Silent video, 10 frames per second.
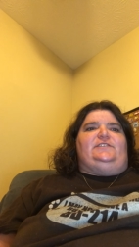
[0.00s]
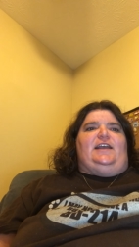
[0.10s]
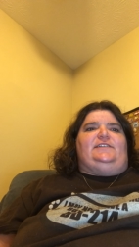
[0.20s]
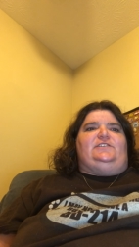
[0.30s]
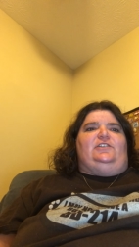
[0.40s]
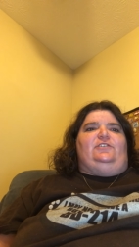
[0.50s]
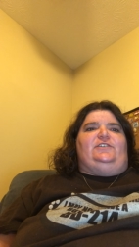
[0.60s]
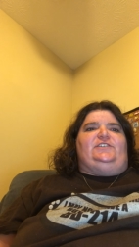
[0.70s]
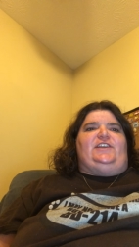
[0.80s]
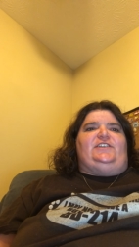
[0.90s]
signs
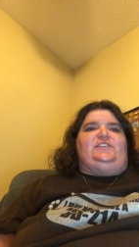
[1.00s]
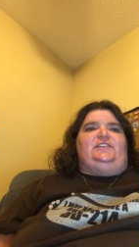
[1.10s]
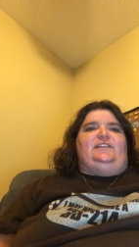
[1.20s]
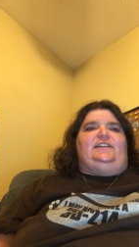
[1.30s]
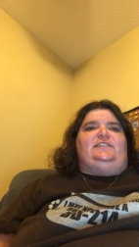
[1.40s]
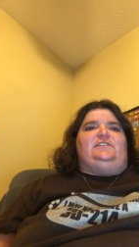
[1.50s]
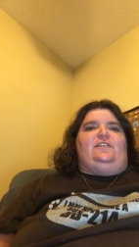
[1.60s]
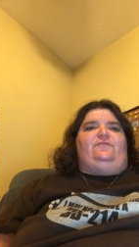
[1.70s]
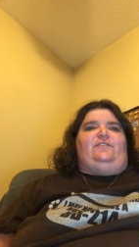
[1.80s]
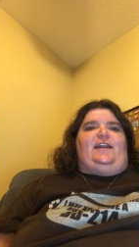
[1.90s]
included changing linens
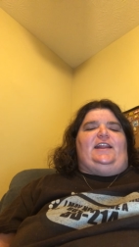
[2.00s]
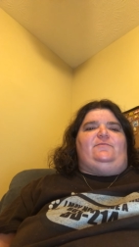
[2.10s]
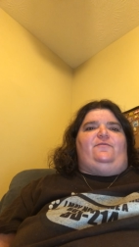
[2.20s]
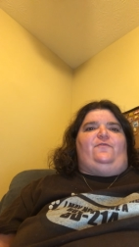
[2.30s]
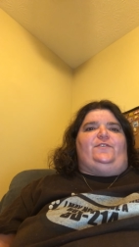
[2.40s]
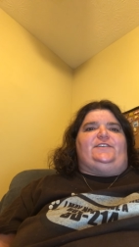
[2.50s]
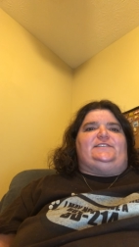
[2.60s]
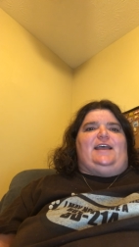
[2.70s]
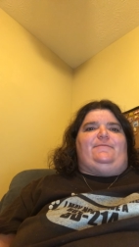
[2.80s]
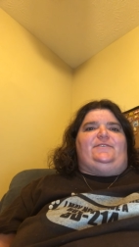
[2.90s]
on Friday before the
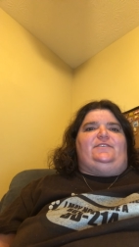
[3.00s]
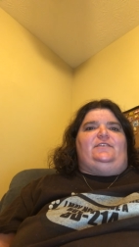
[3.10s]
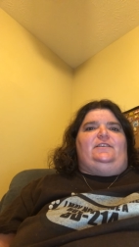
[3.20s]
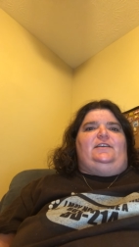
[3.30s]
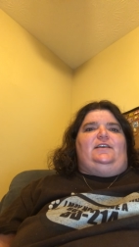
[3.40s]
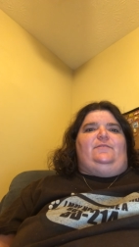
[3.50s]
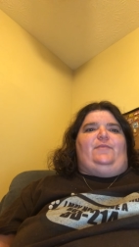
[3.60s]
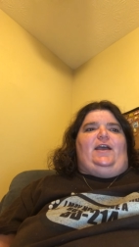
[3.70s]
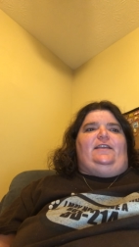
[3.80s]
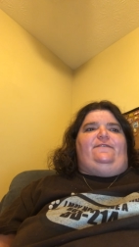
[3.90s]
Sabbath,
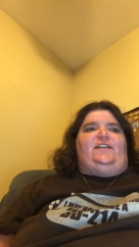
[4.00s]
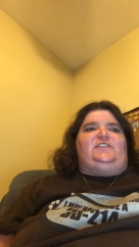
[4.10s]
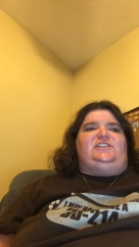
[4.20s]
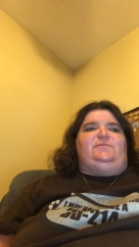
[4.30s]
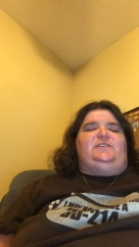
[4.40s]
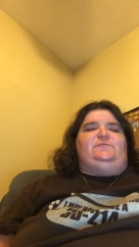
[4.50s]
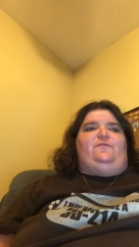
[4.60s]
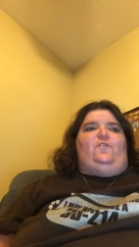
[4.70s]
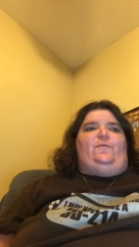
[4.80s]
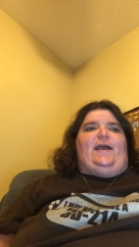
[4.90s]
buying vegetables
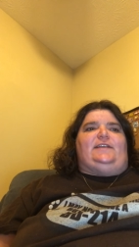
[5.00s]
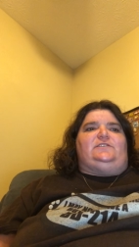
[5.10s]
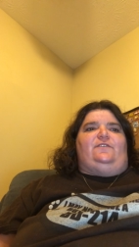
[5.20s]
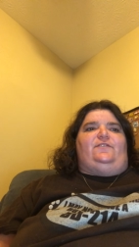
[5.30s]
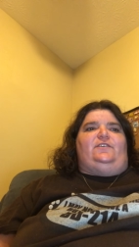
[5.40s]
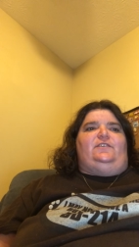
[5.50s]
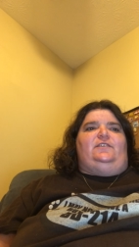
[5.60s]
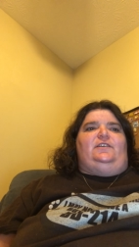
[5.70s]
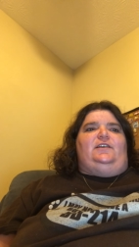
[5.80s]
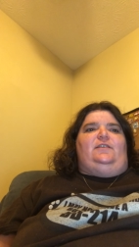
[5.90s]
before Passover,
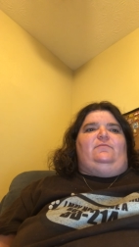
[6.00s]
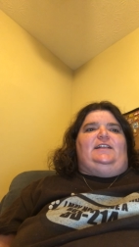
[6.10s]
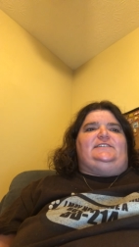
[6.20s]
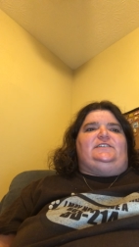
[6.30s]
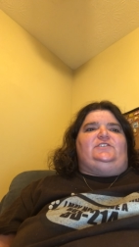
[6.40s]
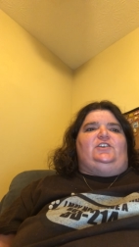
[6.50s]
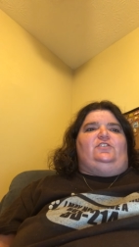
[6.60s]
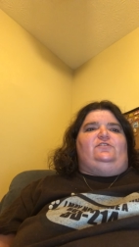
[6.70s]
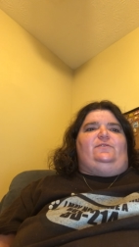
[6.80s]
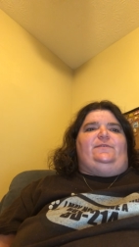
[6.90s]
blessing
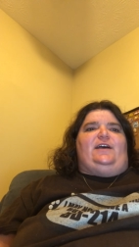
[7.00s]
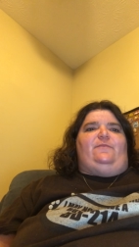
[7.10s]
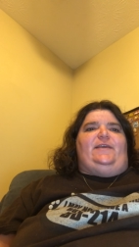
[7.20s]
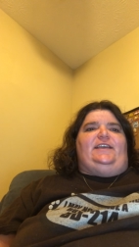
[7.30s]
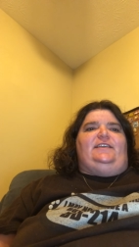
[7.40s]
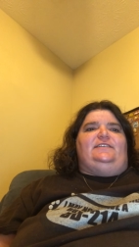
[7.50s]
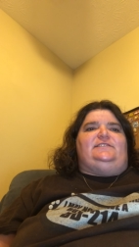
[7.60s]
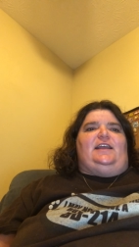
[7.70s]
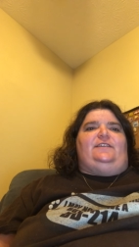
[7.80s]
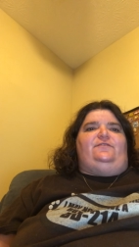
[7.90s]
children without making the
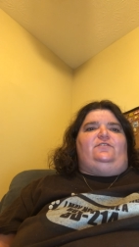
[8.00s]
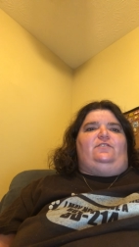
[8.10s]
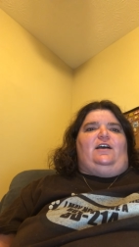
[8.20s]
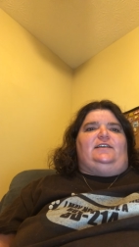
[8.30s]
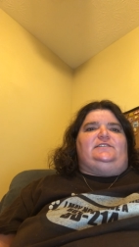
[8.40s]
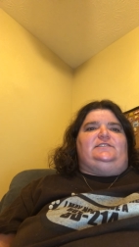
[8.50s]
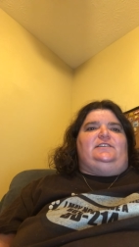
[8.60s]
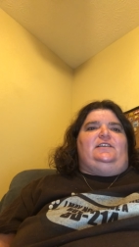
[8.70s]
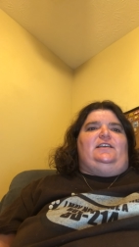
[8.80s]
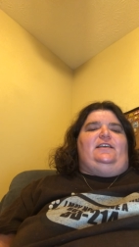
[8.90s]
sign of the cross,
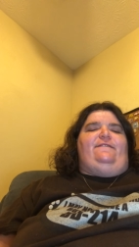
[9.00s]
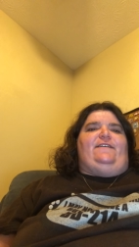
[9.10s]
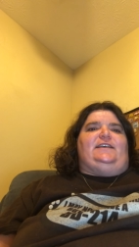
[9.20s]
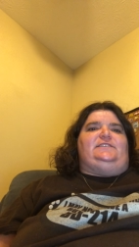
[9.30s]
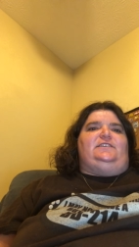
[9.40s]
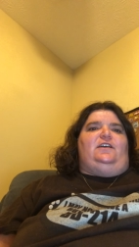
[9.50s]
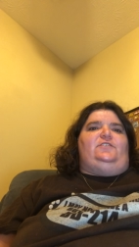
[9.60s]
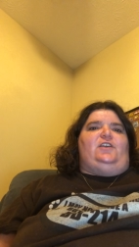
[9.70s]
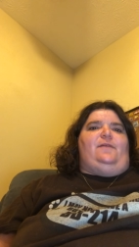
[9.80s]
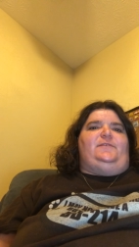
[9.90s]
fasting
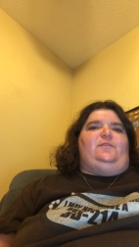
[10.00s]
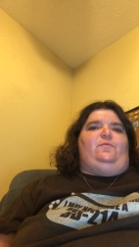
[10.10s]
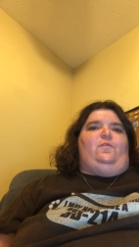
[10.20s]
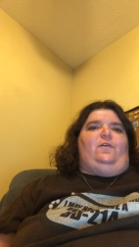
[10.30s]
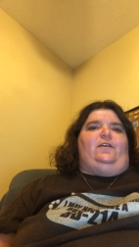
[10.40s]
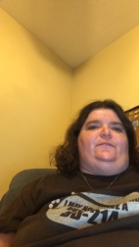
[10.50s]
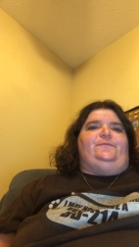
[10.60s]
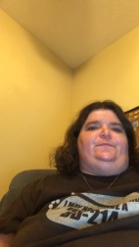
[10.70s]
on Yom Kippur,